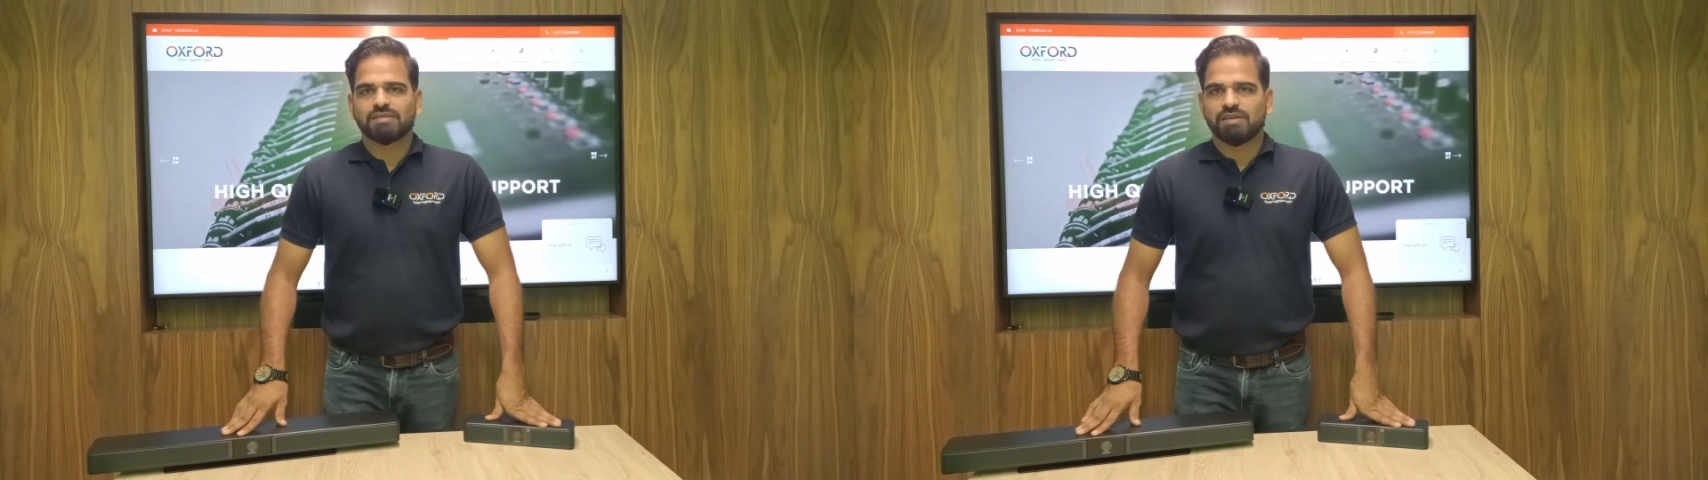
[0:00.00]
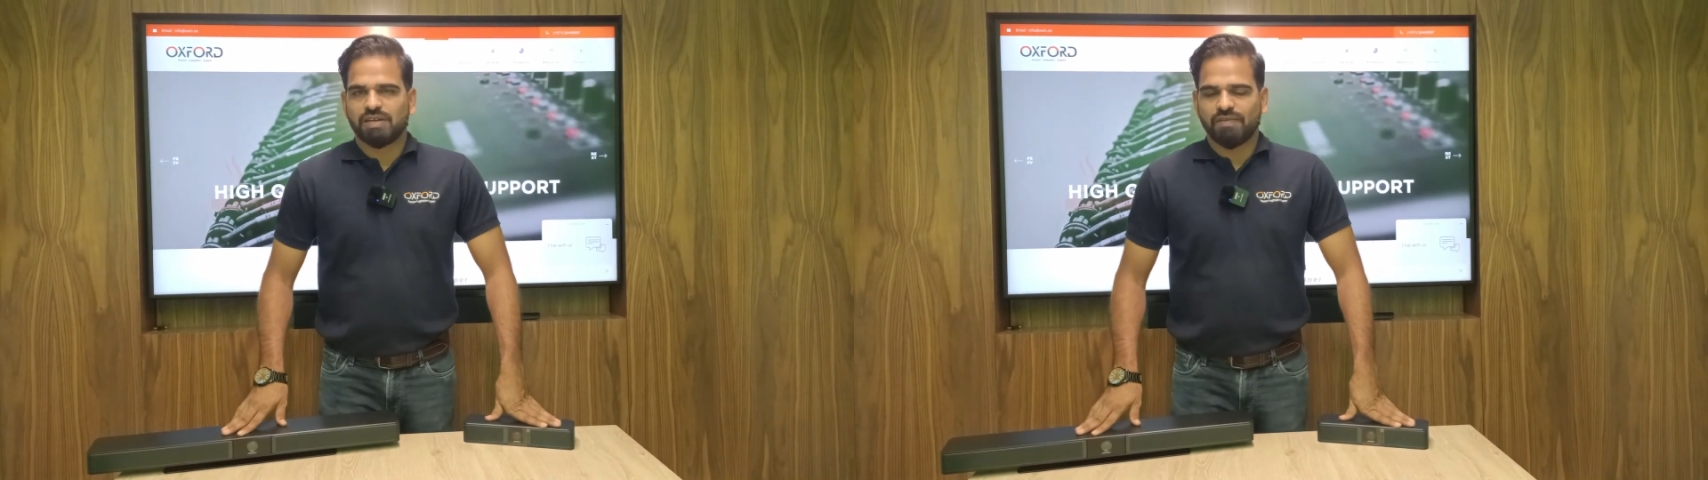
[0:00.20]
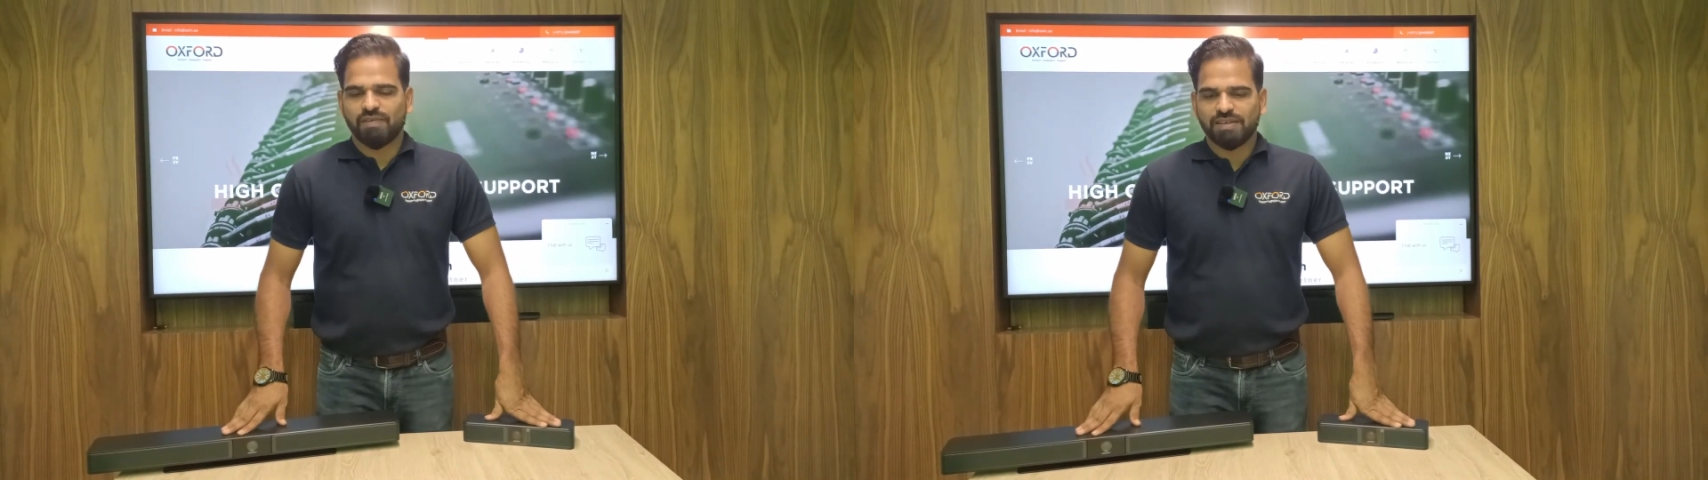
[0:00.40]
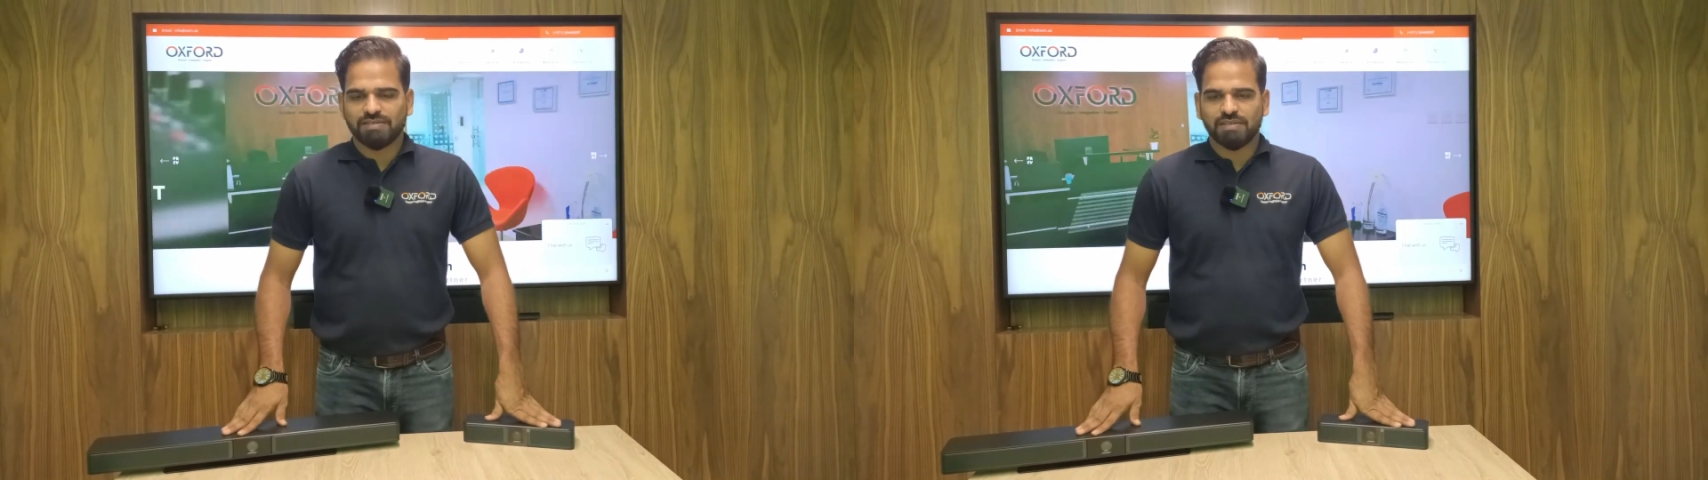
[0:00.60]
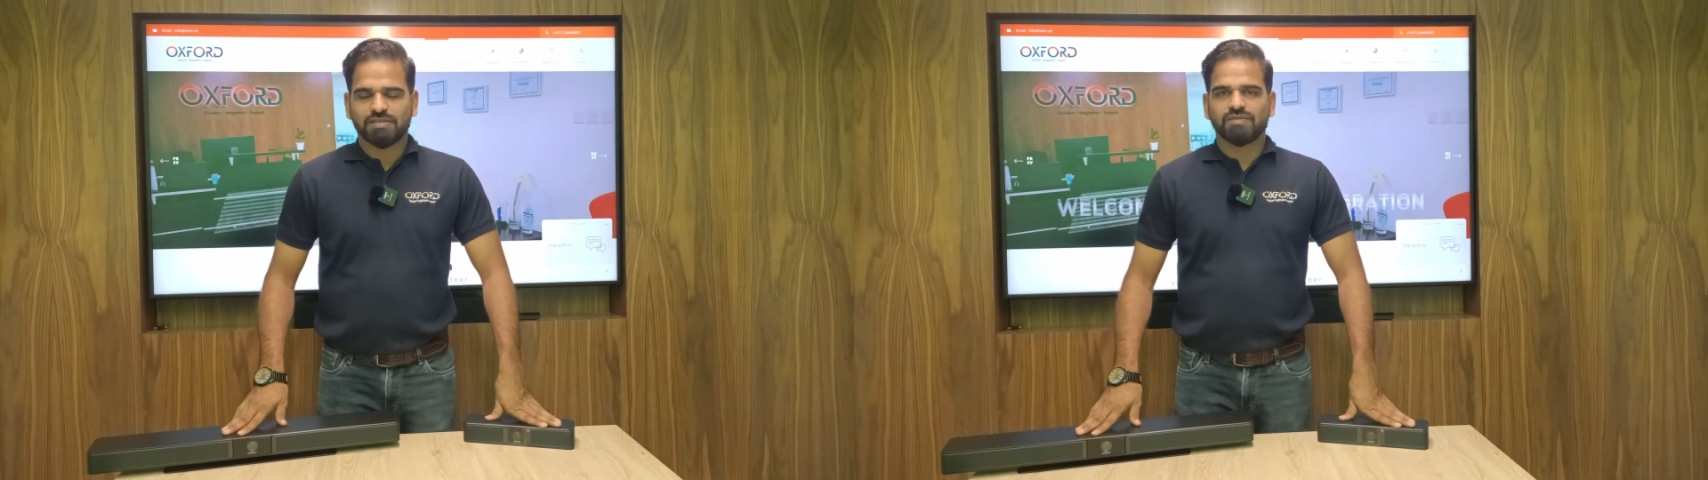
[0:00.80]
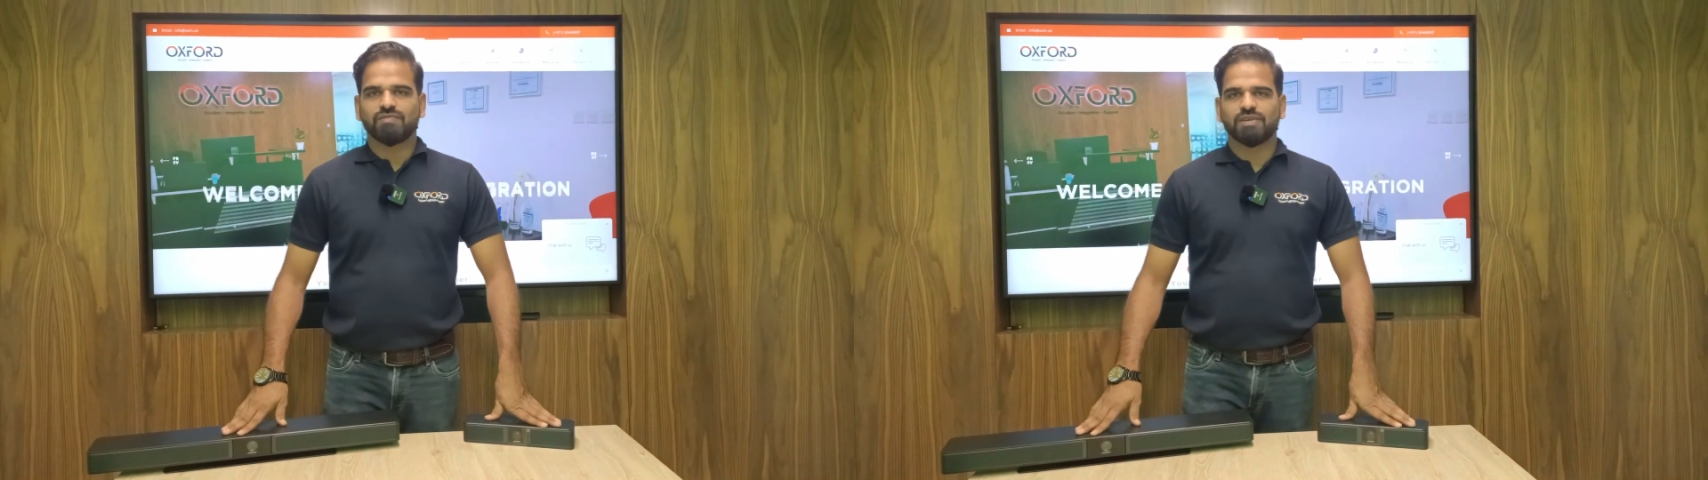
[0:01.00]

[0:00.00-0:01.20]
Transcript: devices with